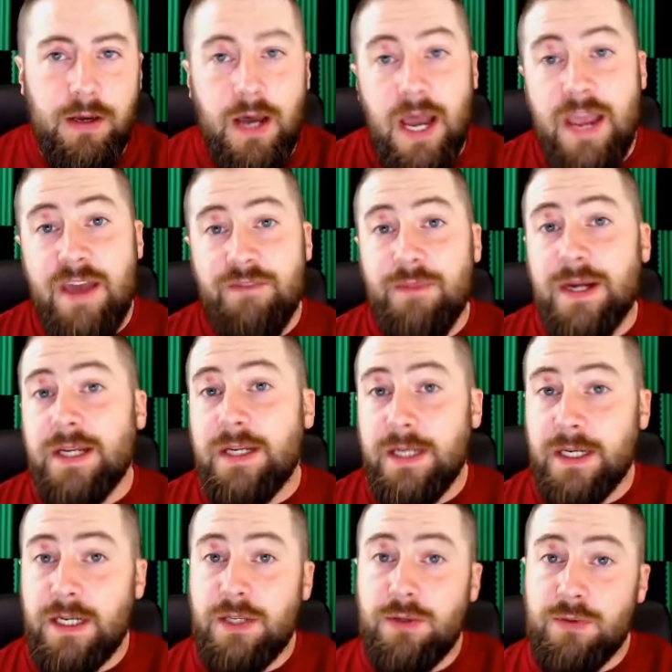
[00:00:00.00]
I have mine
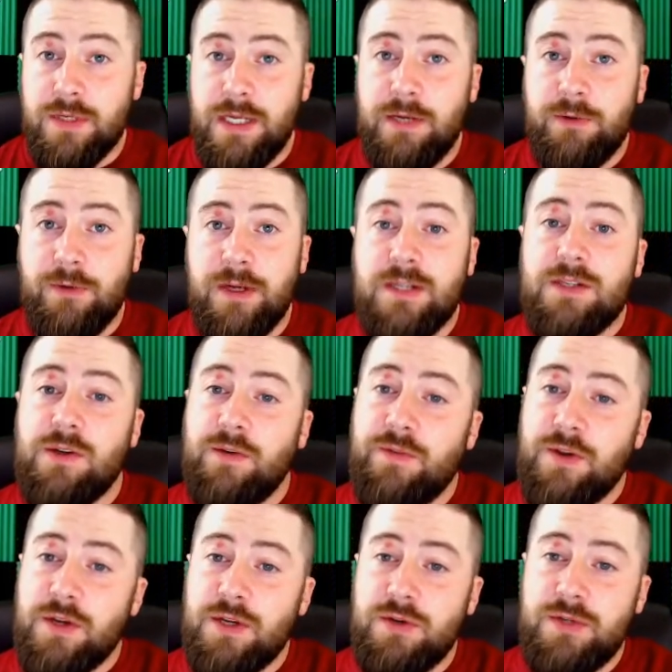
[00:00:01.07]
connected through SendGrid. So if
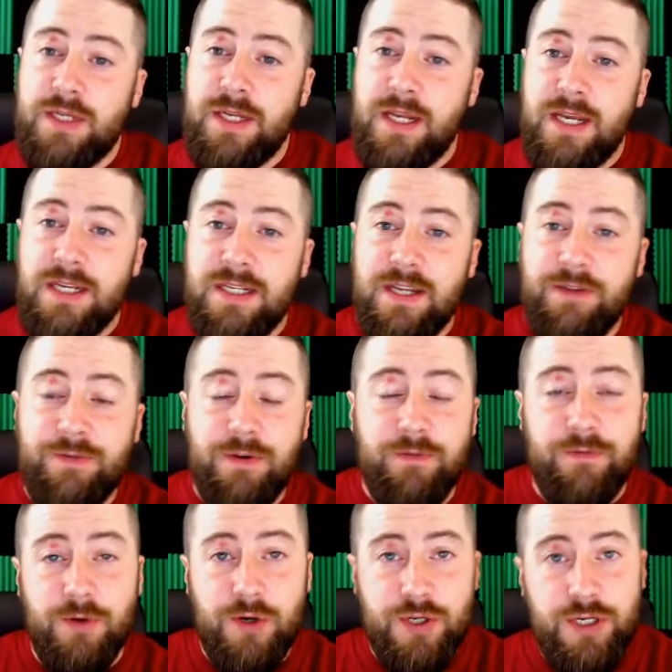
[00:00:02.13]
you're using a different
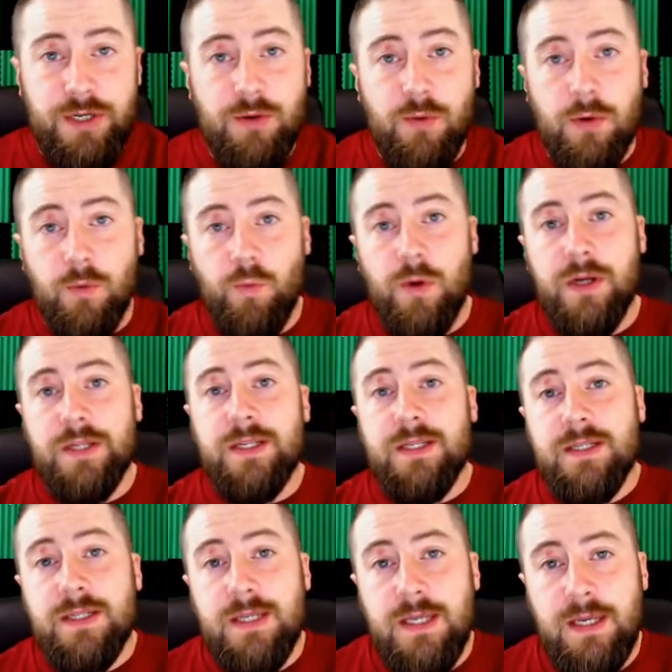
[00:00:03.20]
version or want to
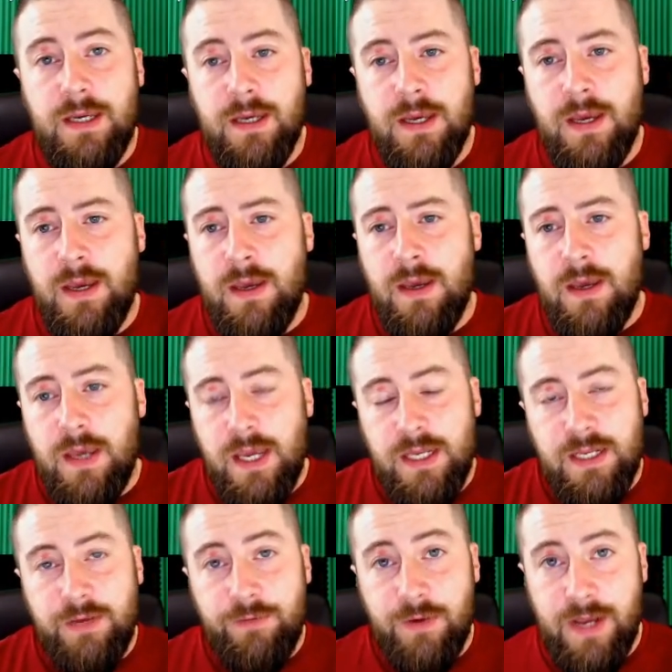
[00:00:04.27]
see a
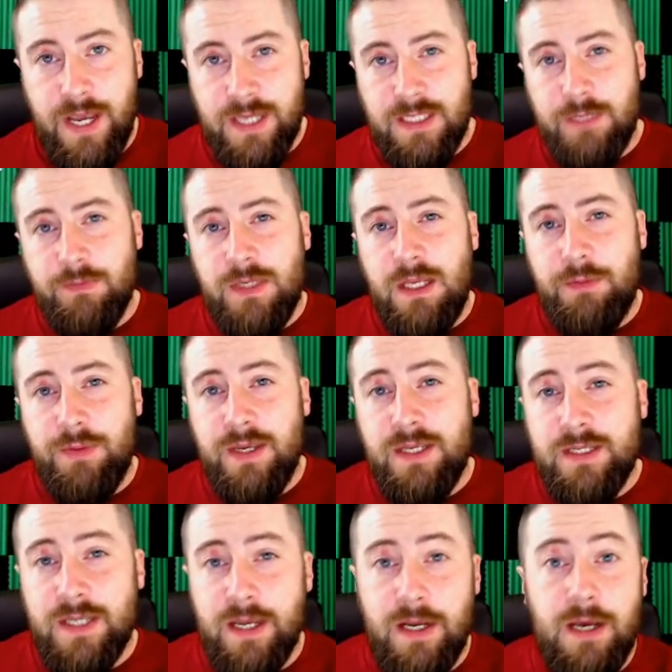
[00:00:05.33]
different SMTP
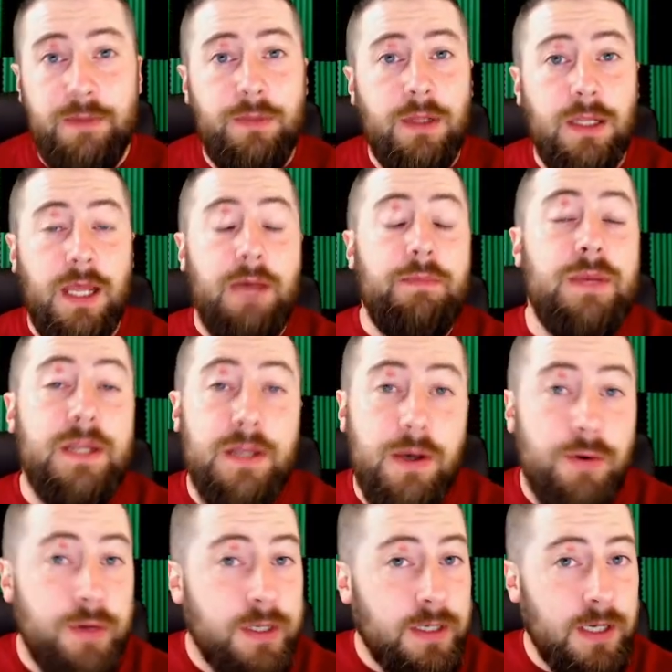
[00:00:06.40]
setup, let me
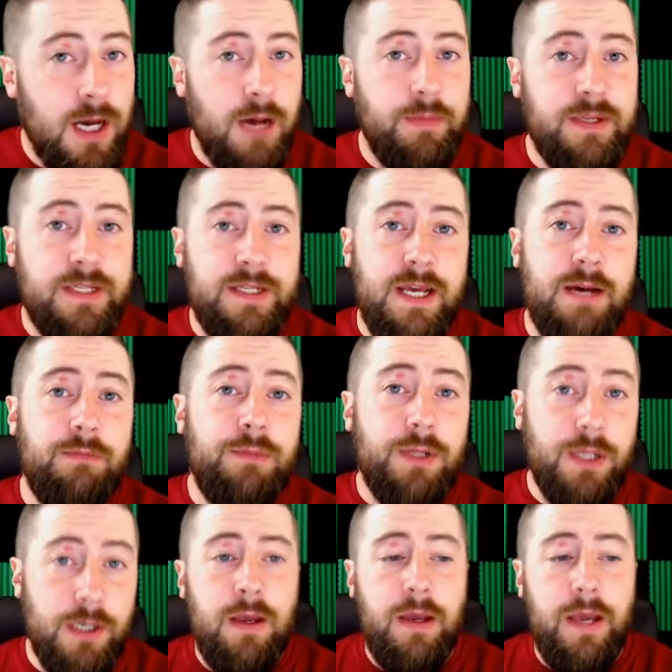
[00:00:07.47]
know in the comments down
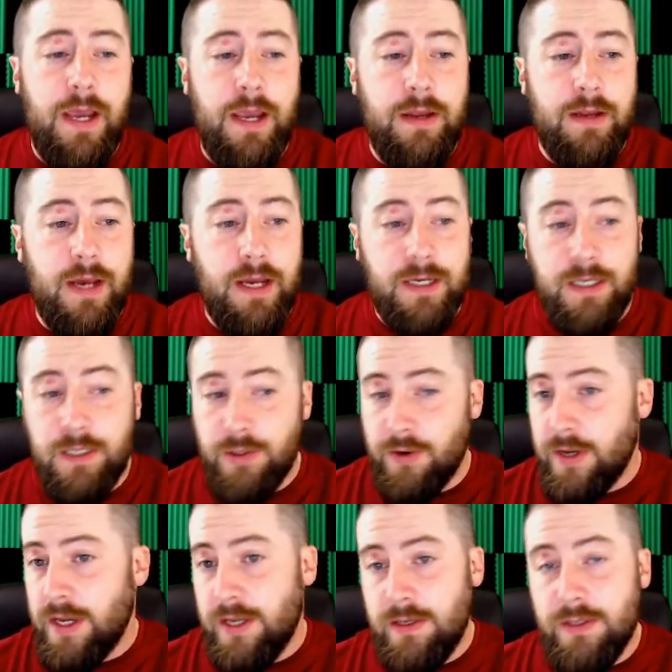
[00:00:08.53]
below and I can go
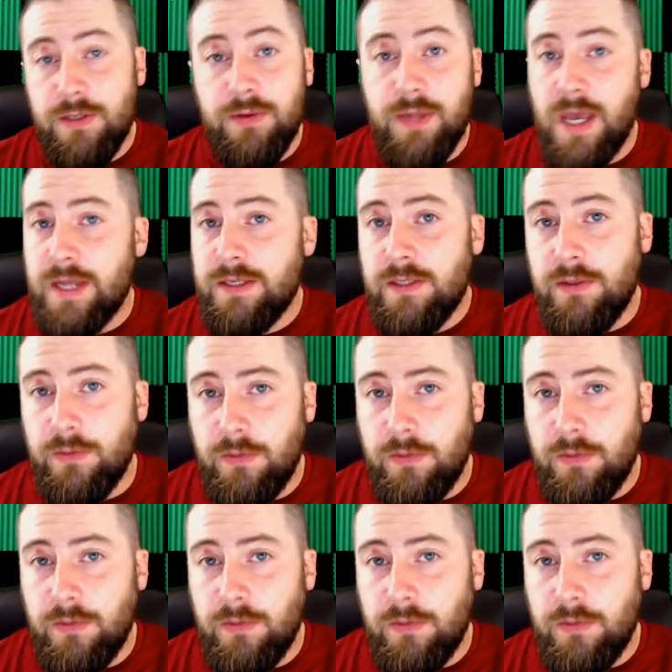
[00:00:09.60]
ahead and do that too.